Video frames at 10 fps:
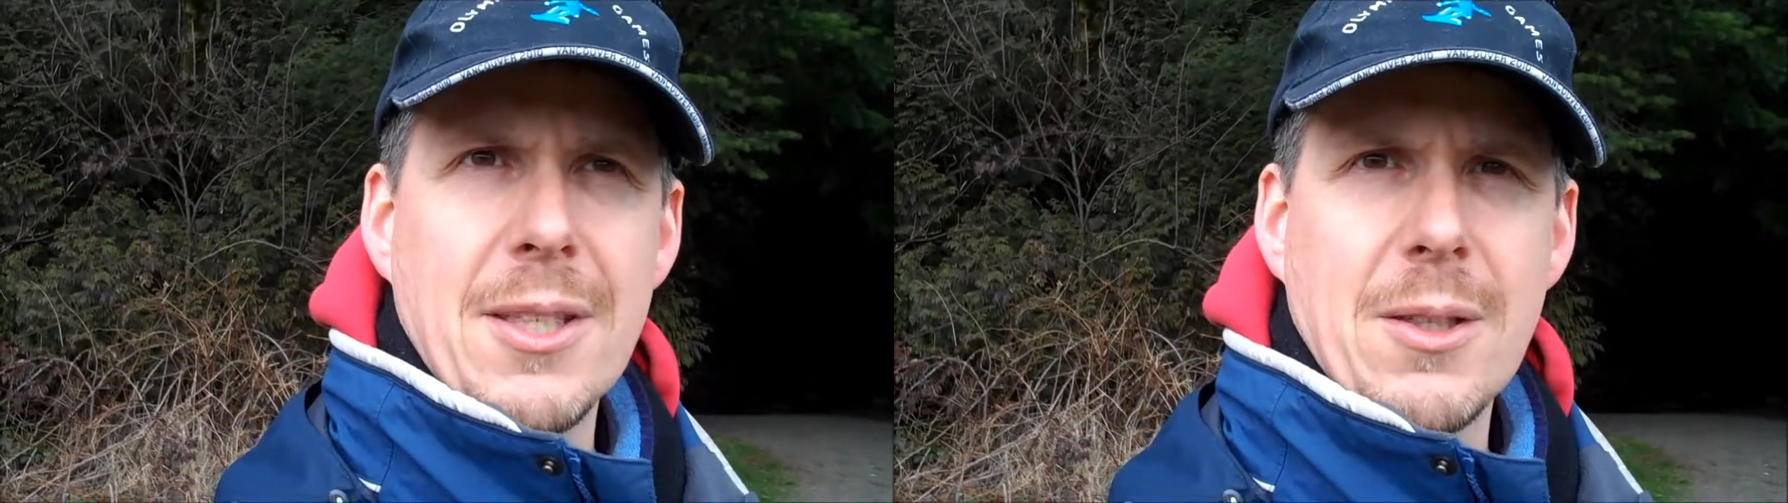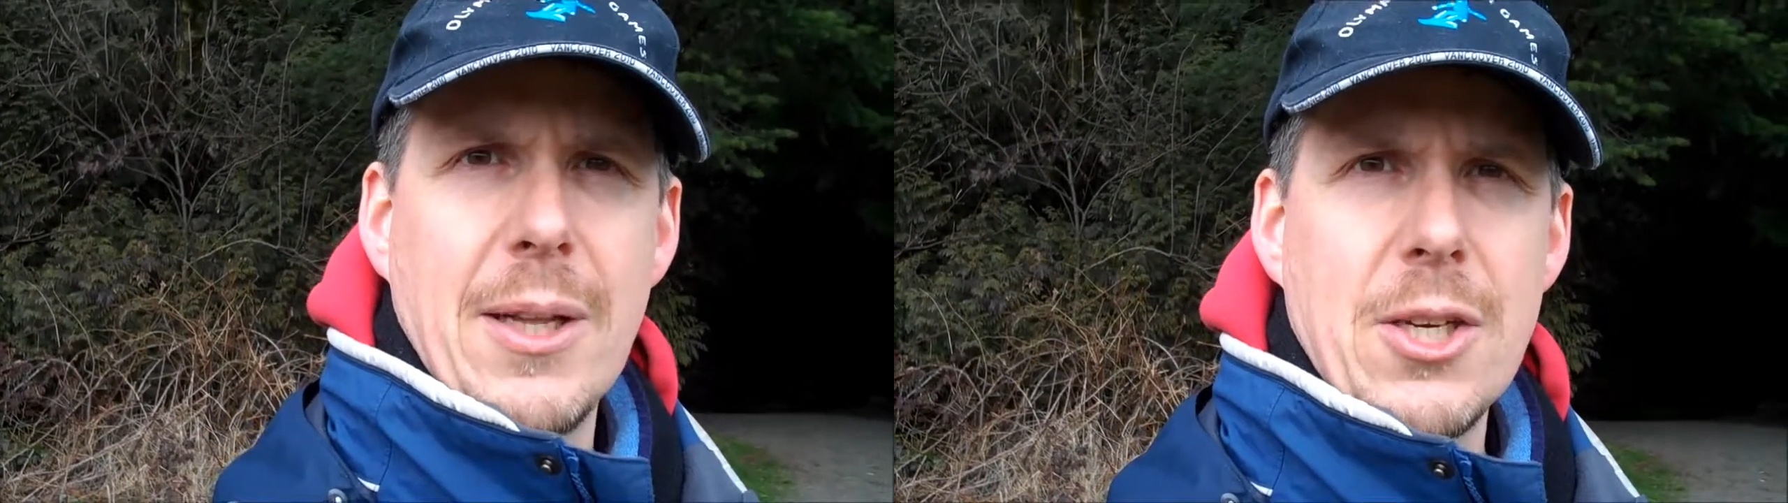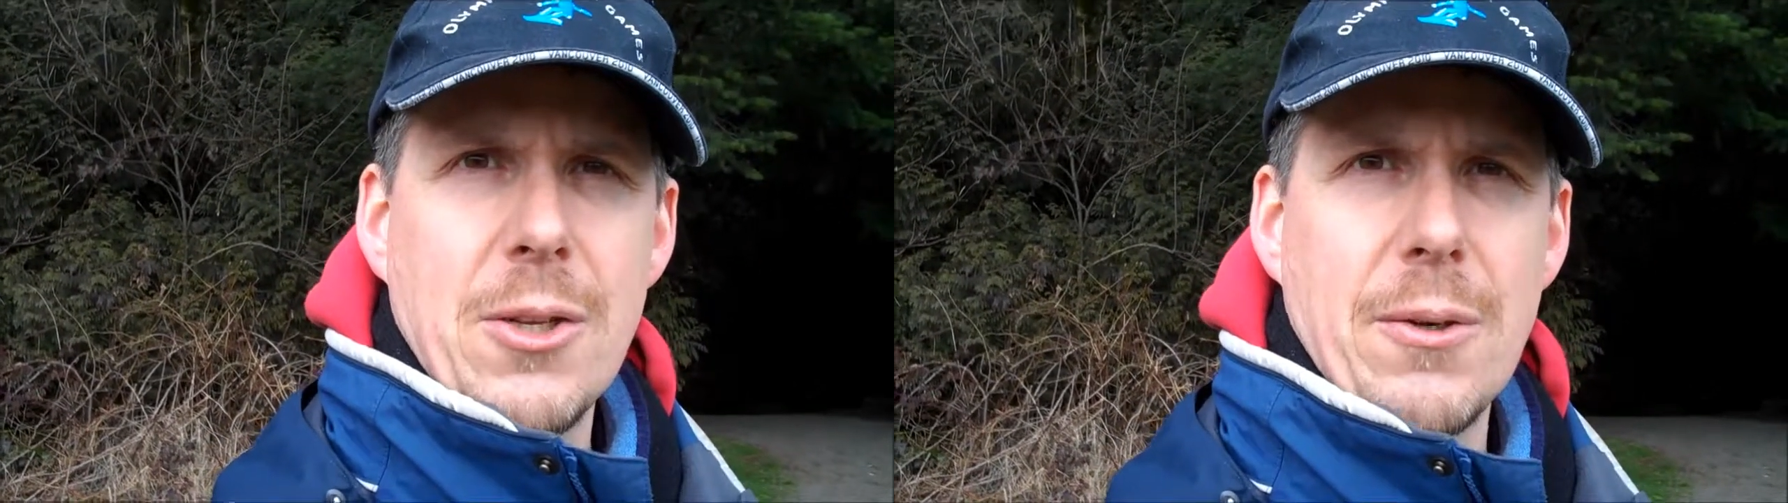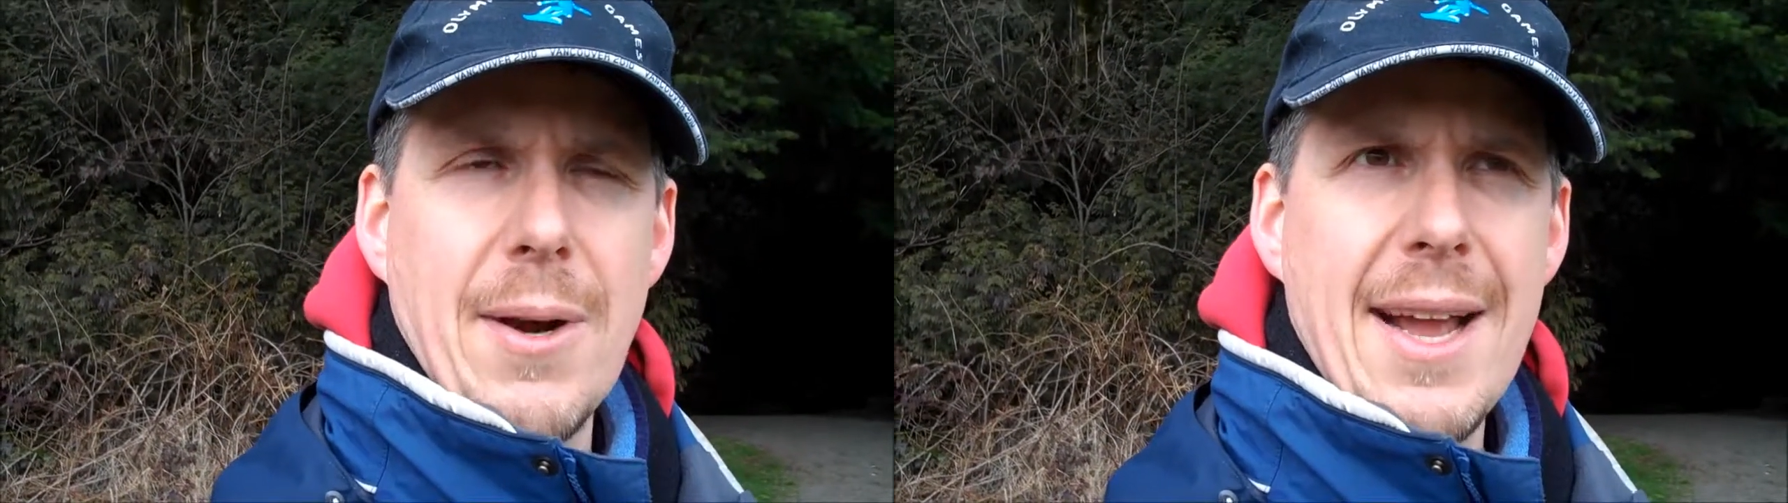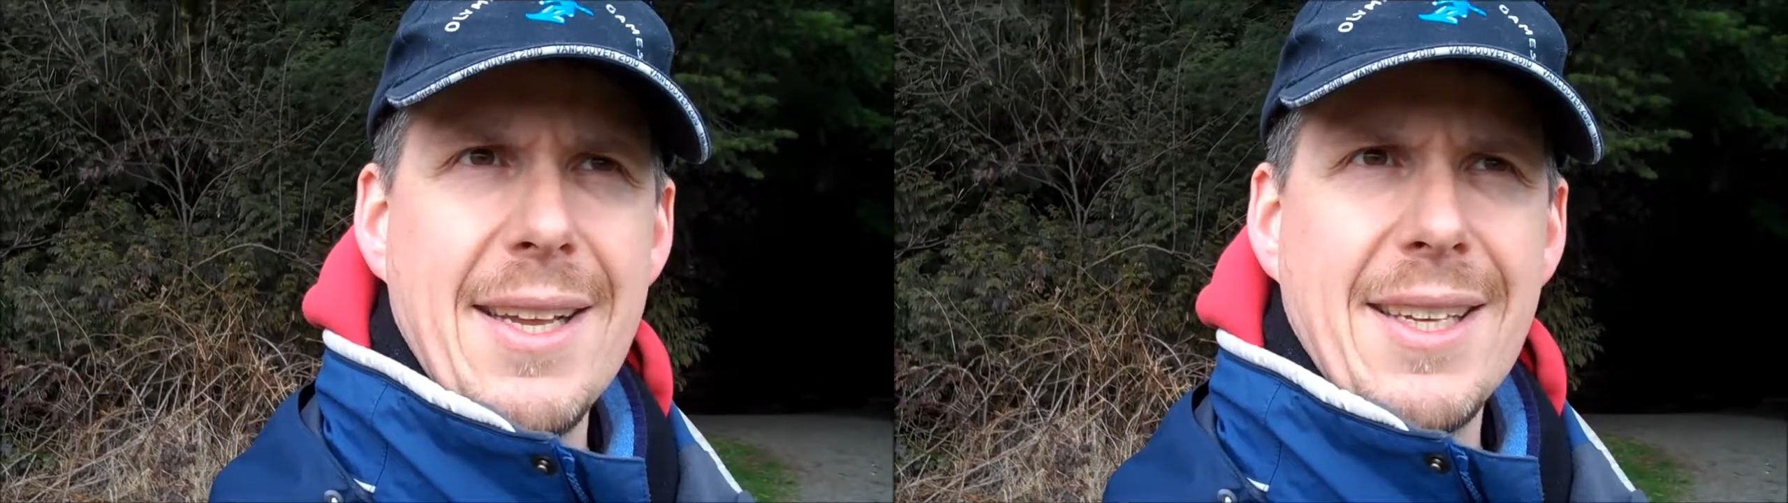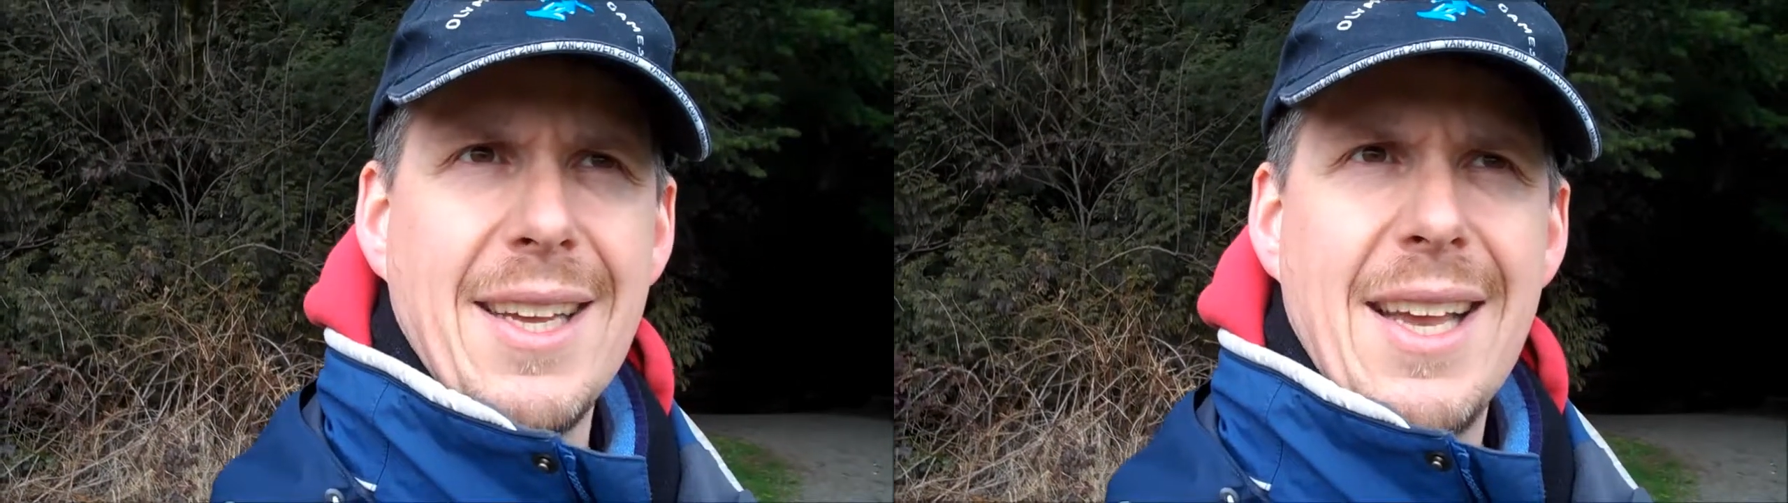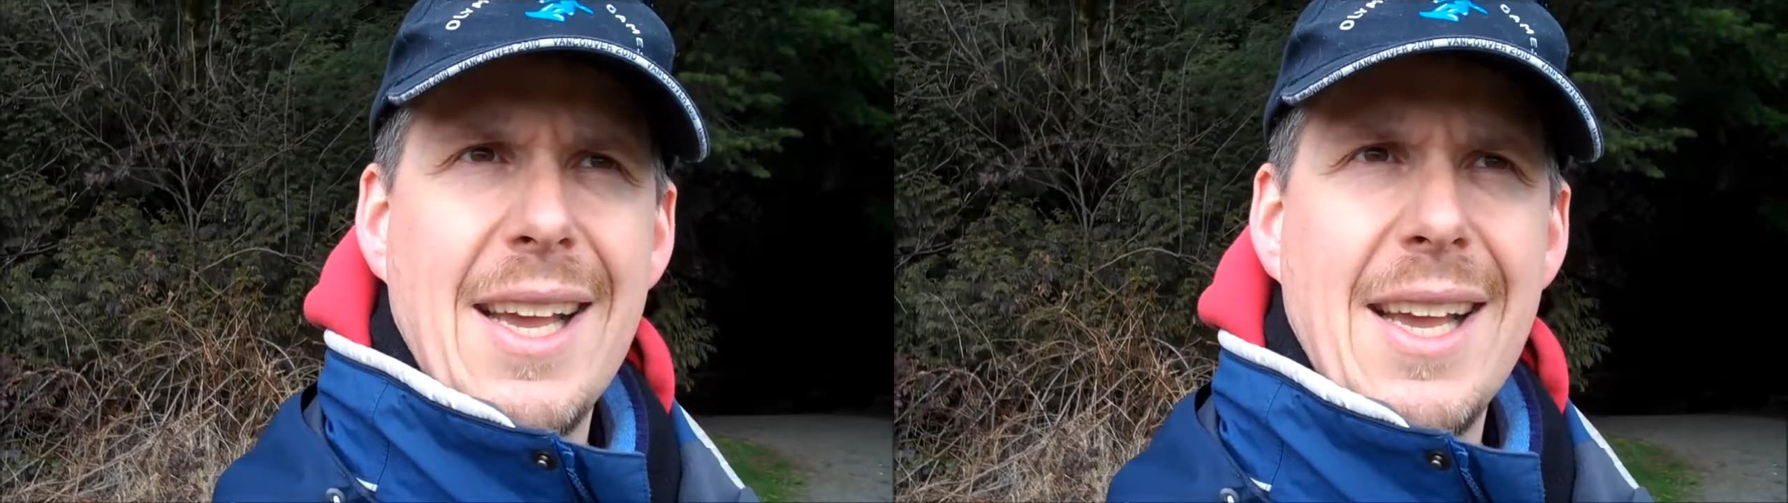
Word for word: a glacial erratic,